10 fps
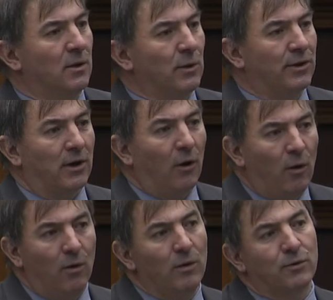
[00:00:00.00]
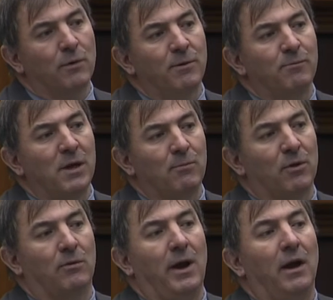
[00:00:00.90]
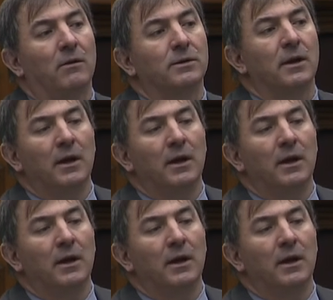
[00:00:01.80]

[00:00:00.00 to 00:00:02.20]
with a whole group of people around.